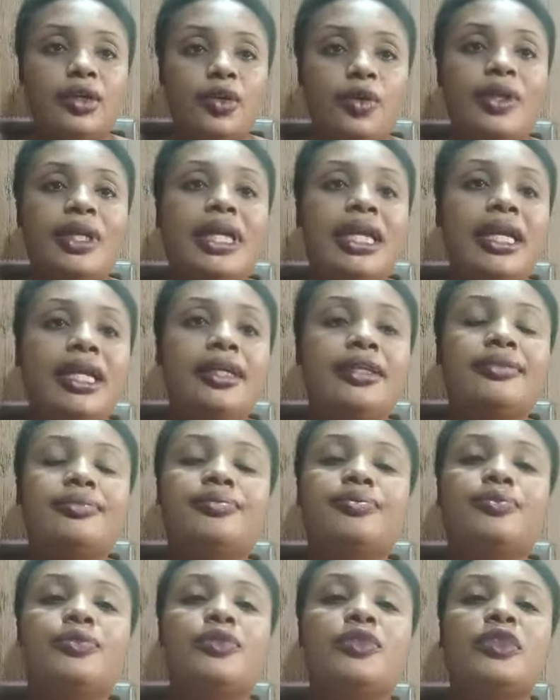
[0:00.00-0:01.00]
okay?
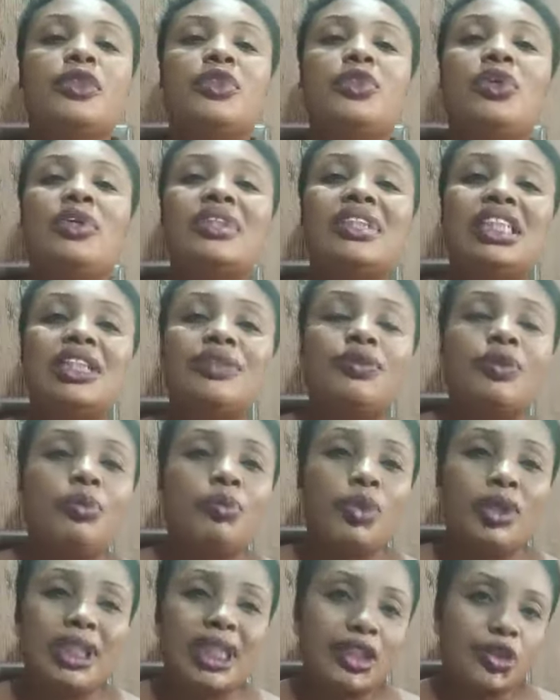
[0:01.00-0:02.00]
Don't even
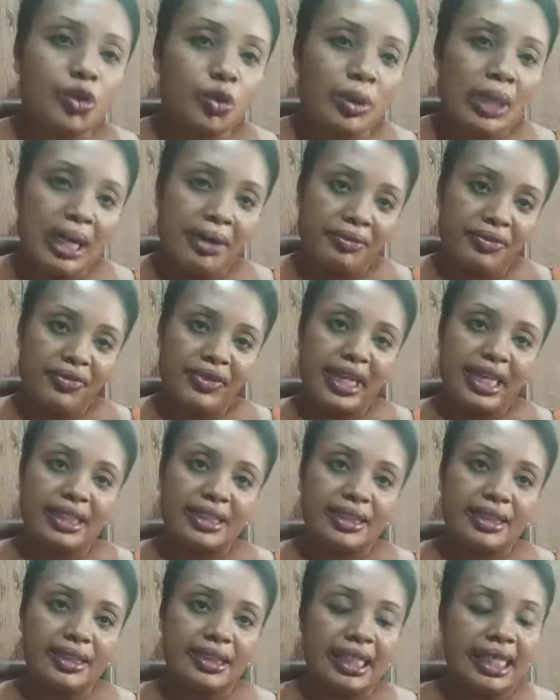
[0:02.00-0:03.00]
bother to go and
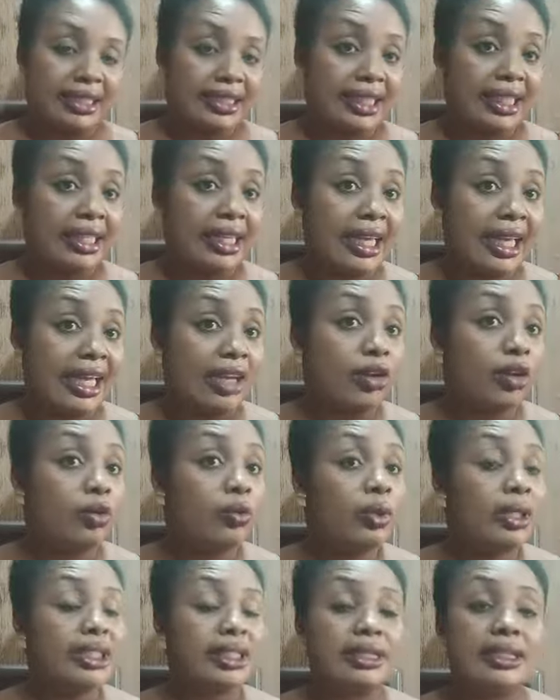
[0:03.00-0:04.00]
fight. As I like
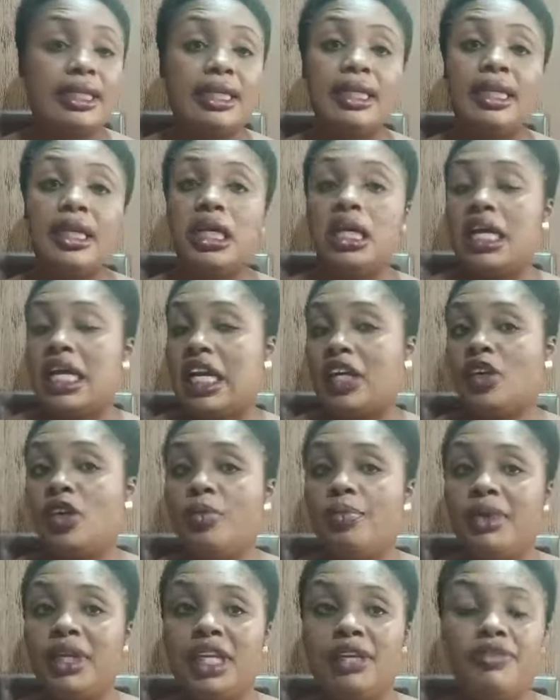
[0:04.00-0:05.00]
always say, I
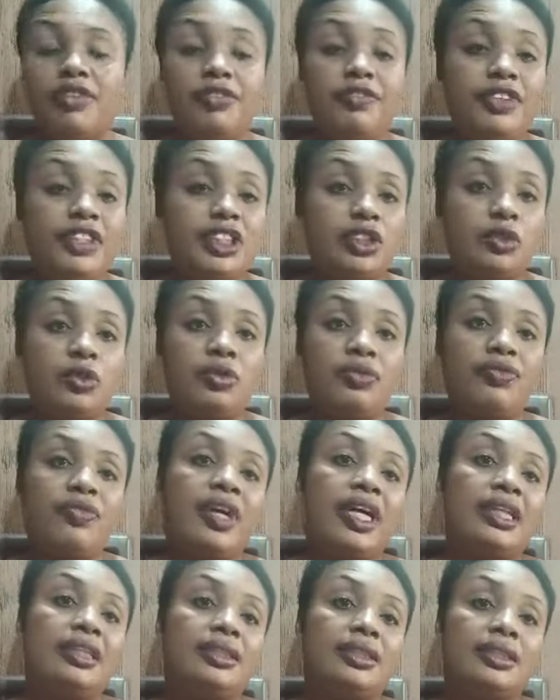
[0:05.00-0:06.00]
don't believe in physical
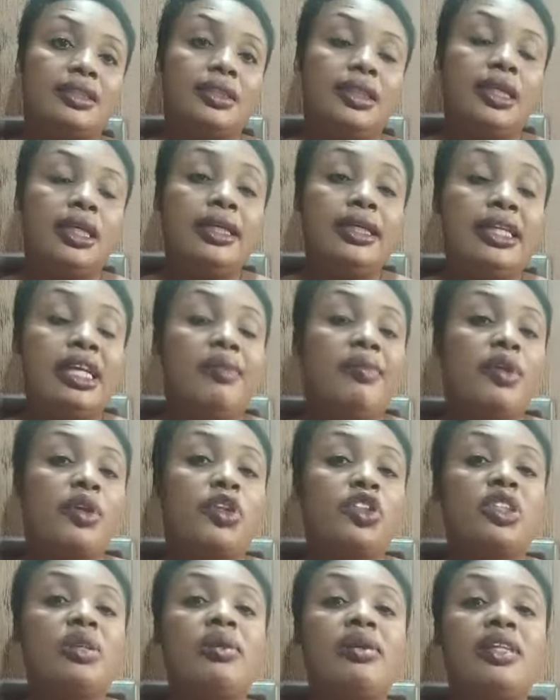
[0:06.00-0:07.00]
fights. Yeah,
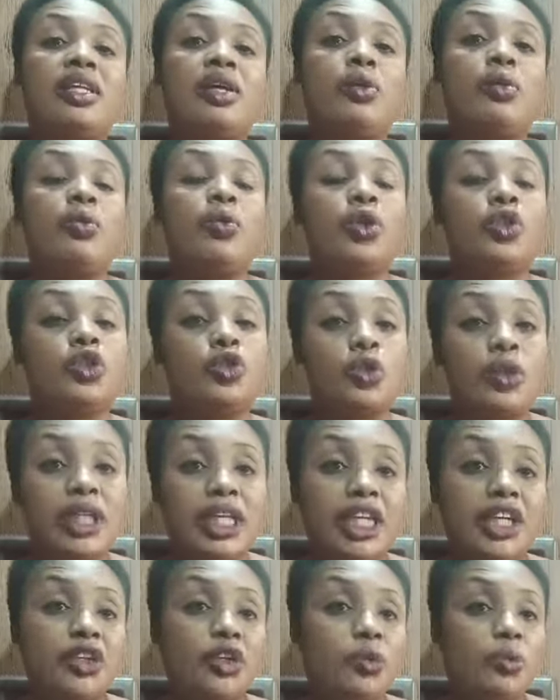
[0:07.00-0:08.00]
because some of them will want to
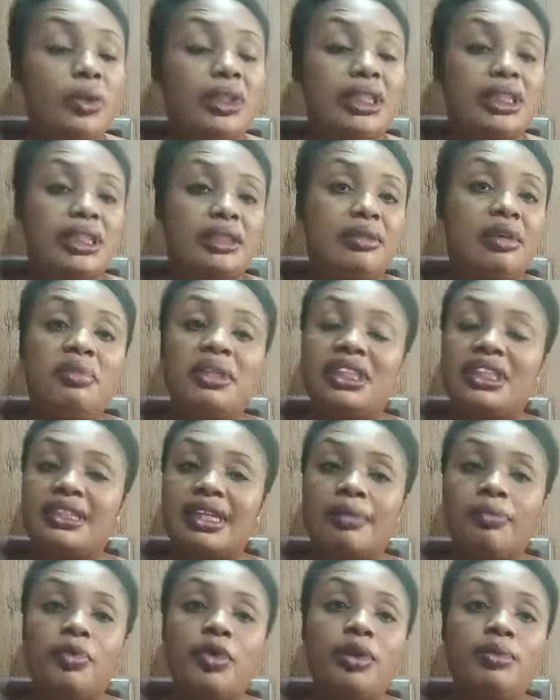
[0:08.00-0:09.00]
kill you with maybe
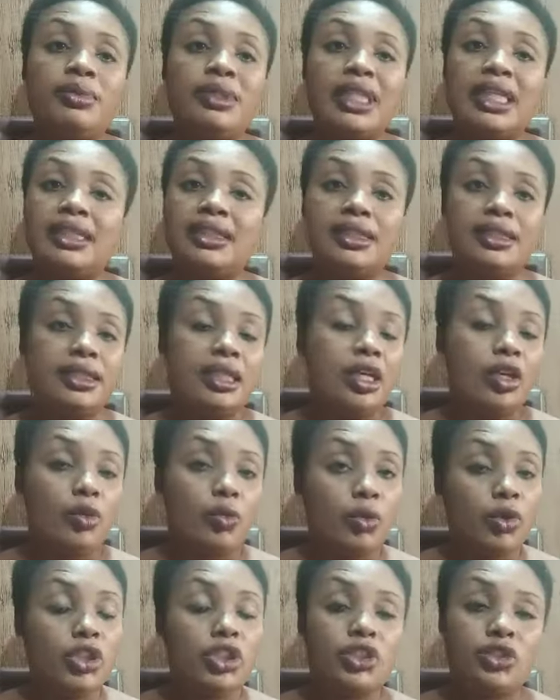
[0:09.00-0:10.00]
sharp objects.
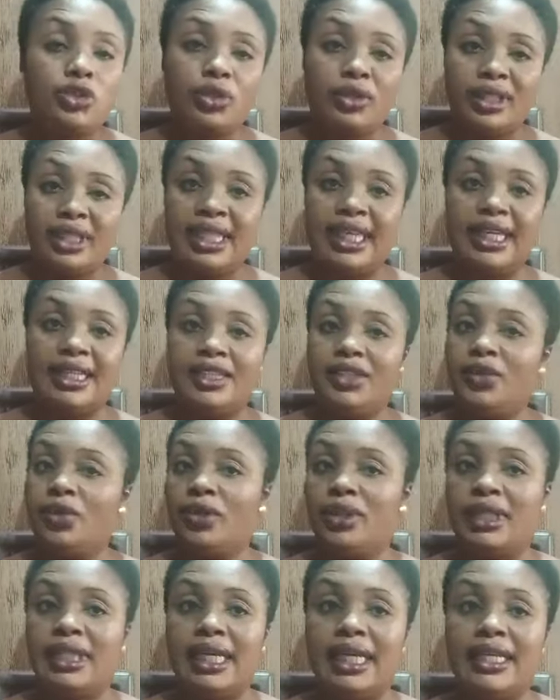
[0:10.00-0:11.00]
Once you're
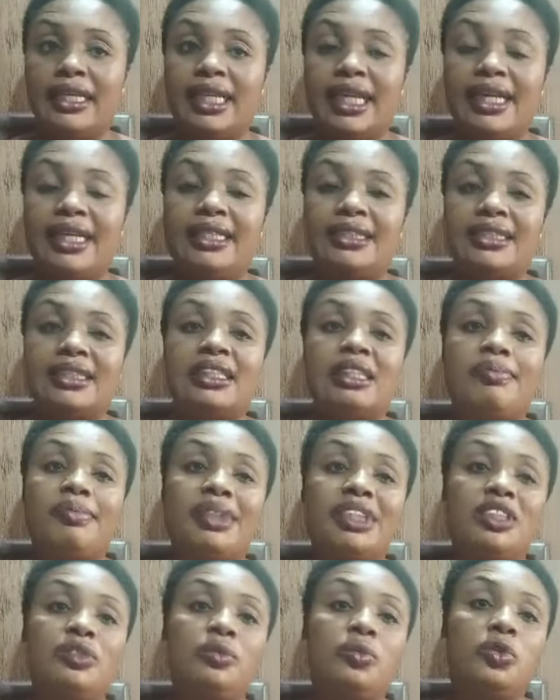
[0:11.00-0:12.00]
dead. Highest, the
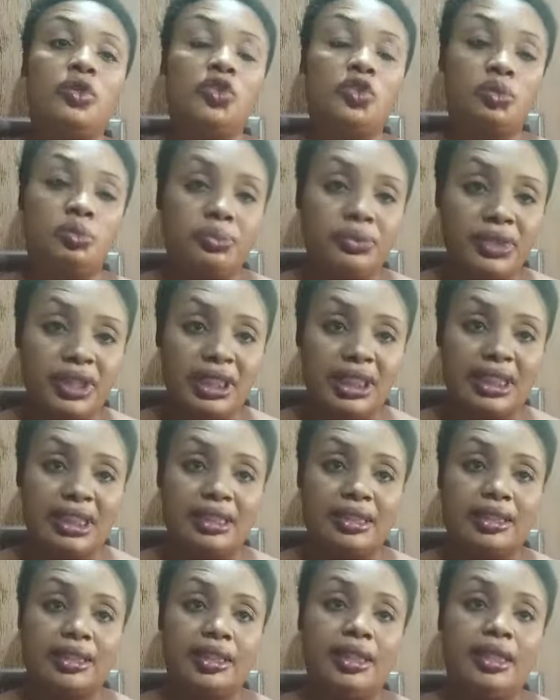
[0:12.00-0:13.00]
person will go to
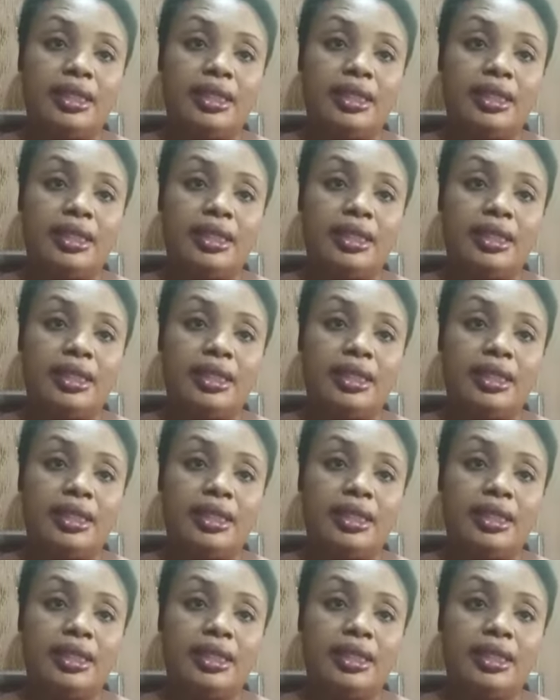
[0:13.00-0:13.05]
prison.